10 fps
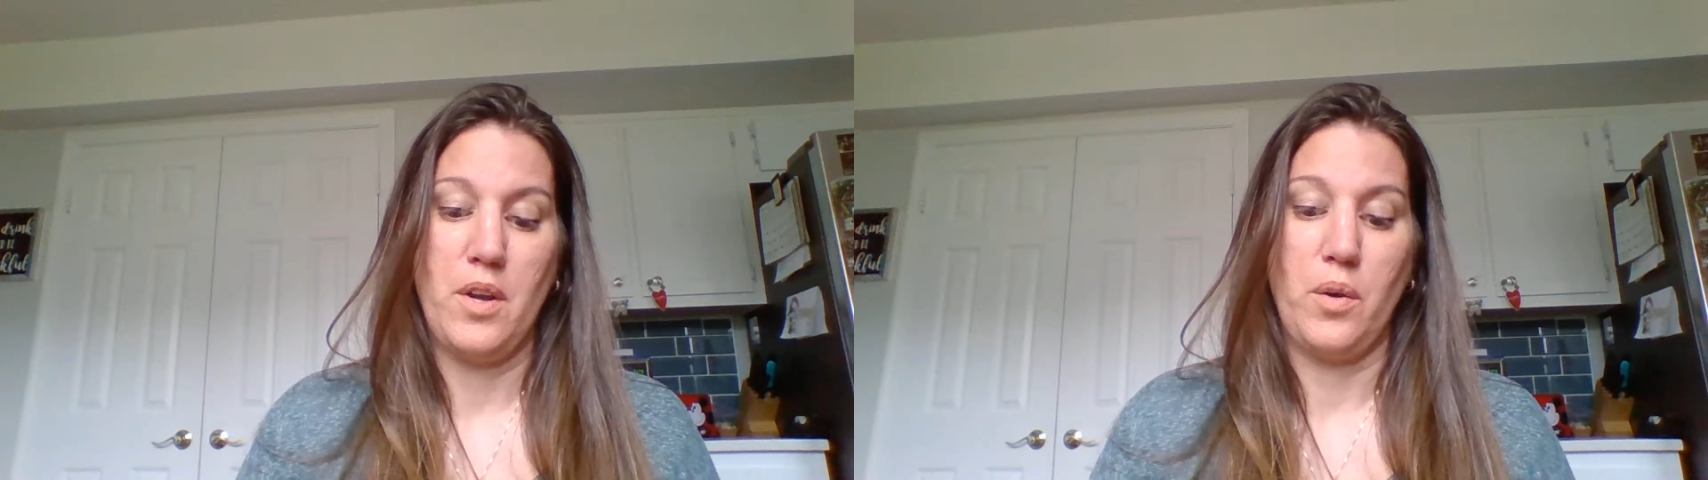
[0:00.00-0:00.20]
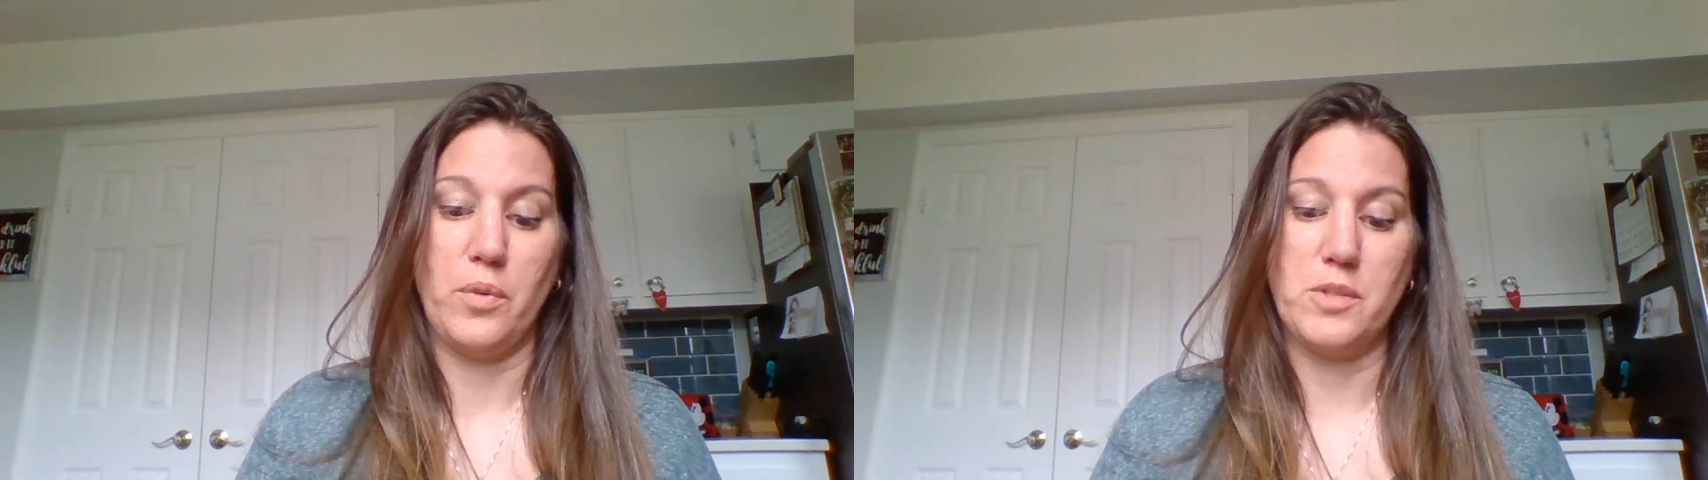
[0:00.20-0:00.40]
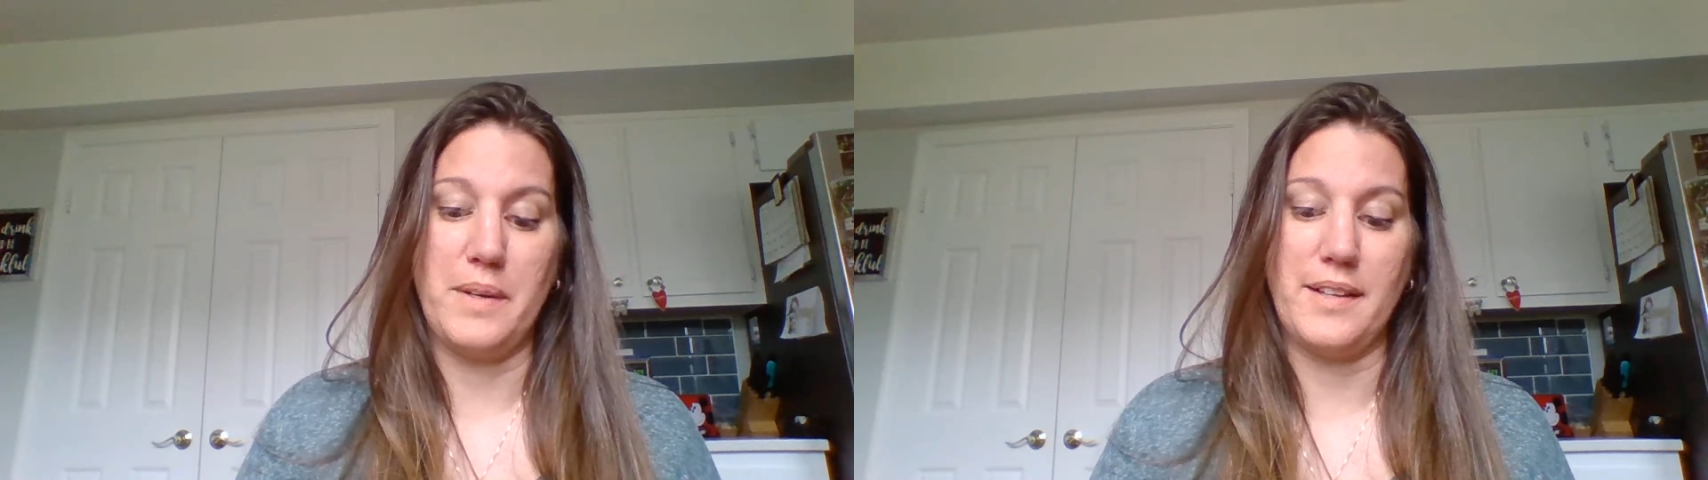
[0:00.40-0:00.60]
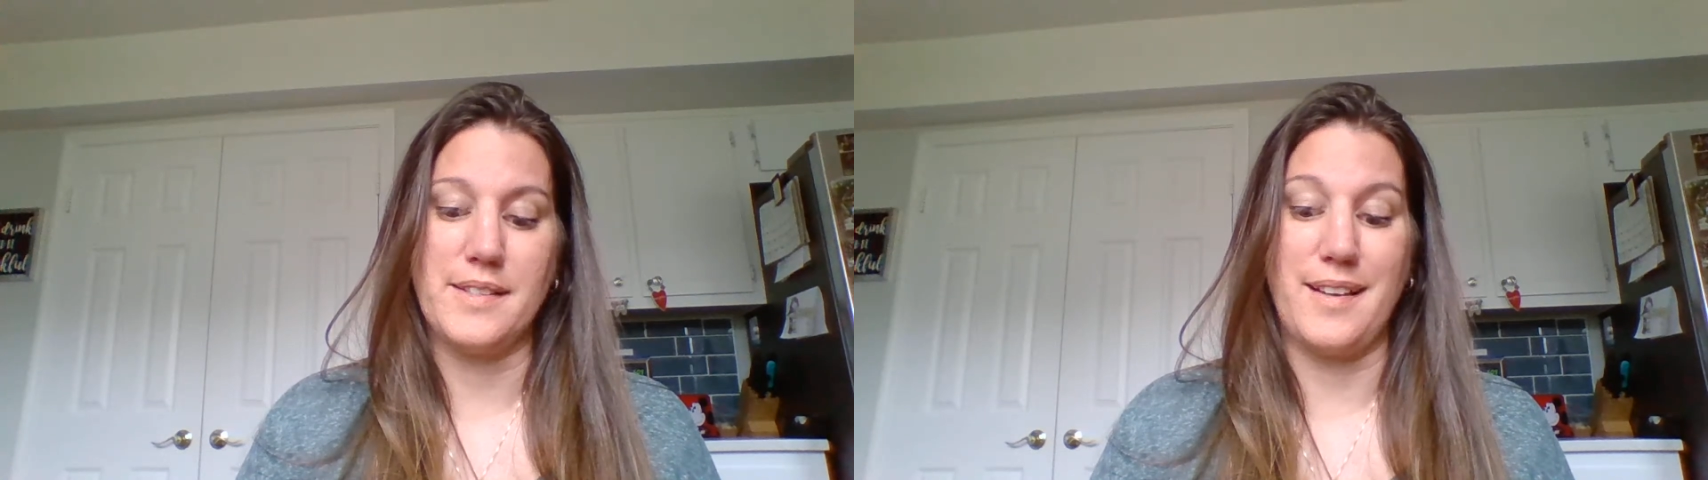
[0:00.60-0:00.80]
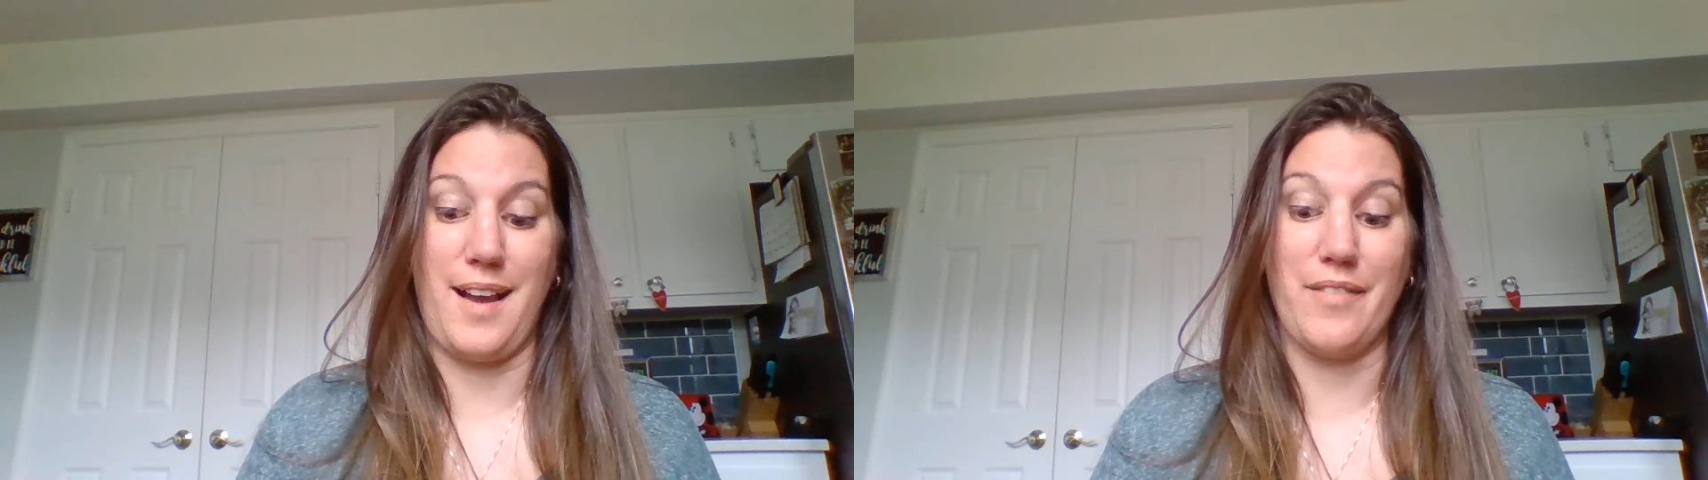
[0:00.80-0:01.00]
which means
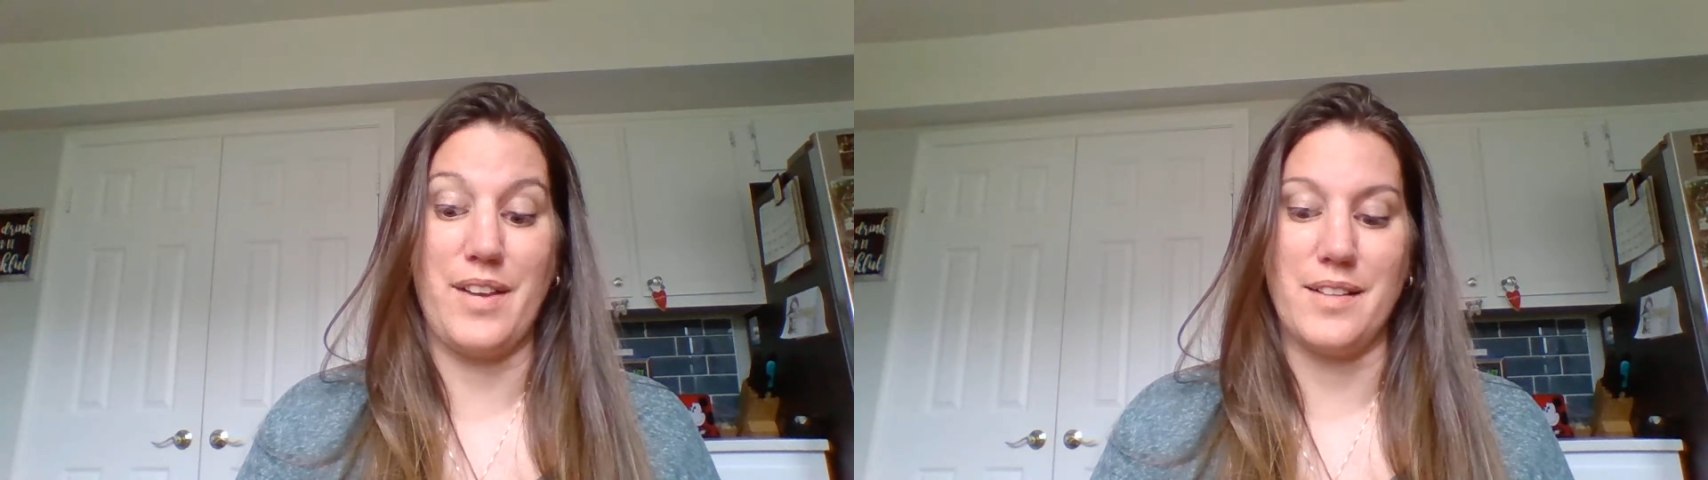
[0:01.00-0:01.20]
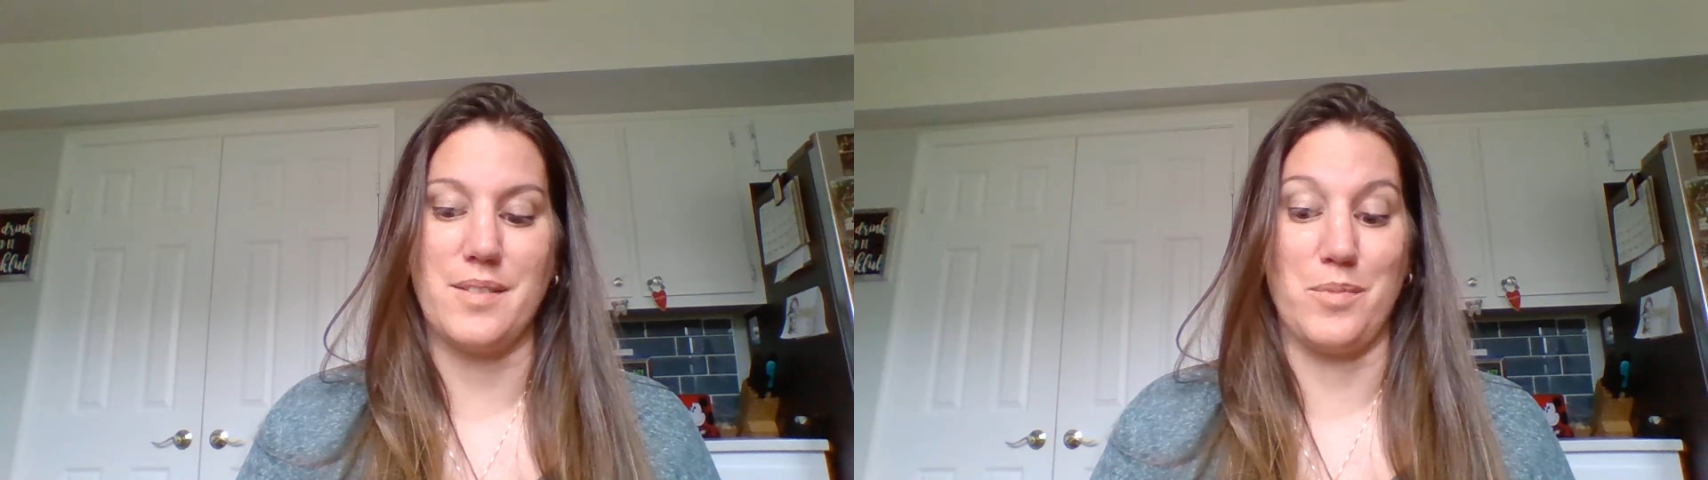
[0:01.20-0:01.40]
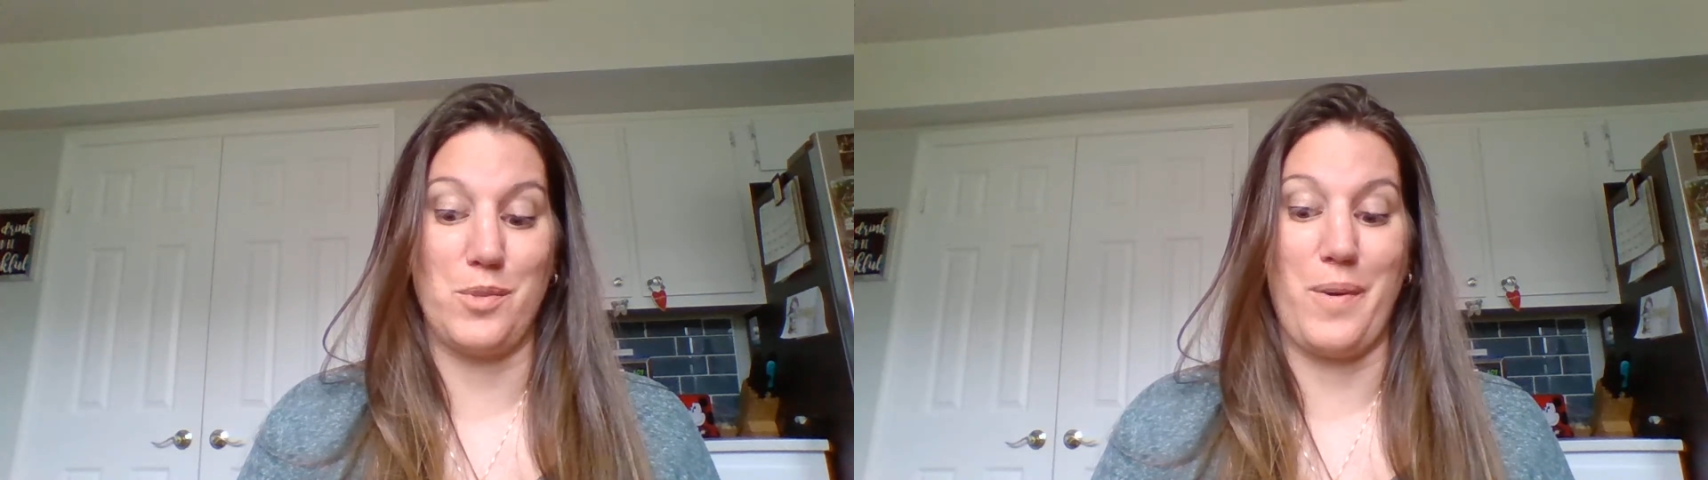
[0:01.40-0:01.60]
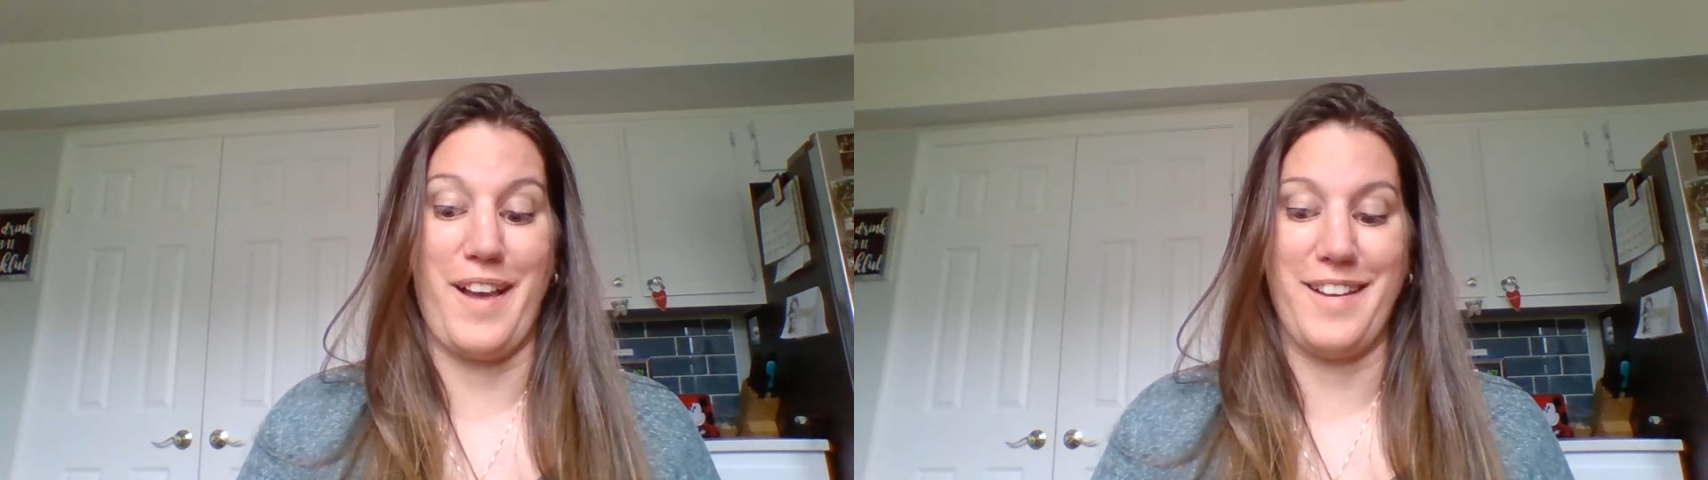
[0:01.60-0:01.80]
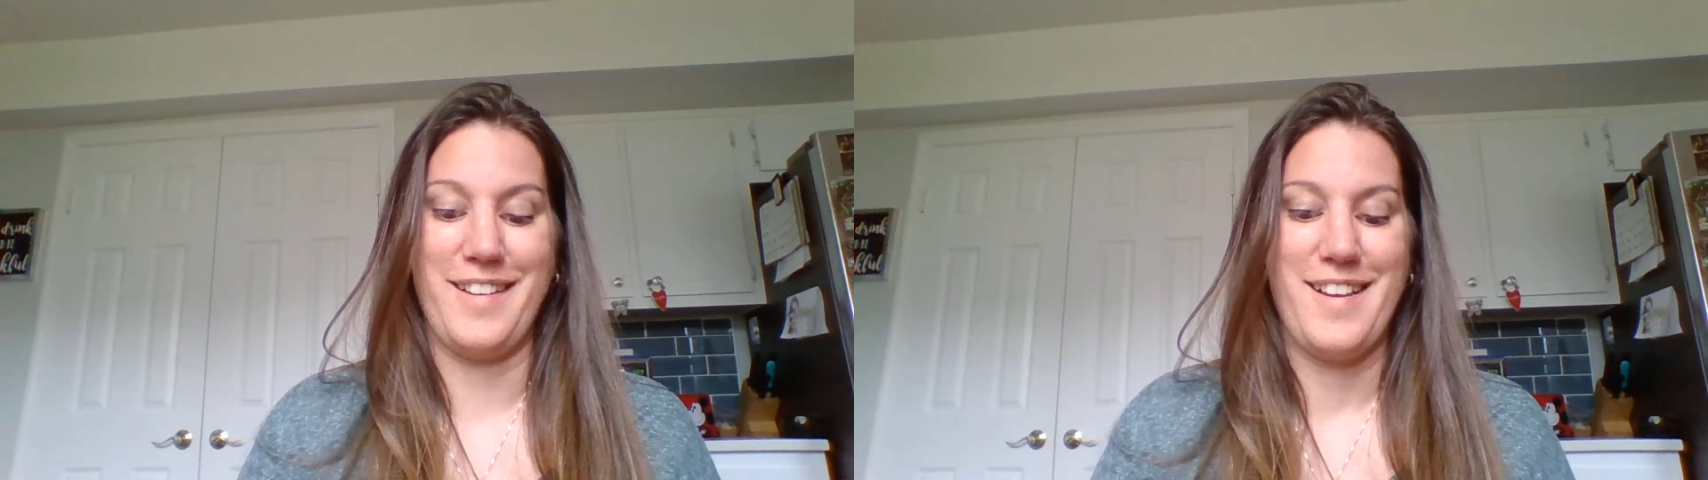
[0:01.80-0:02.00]
I've got some sway,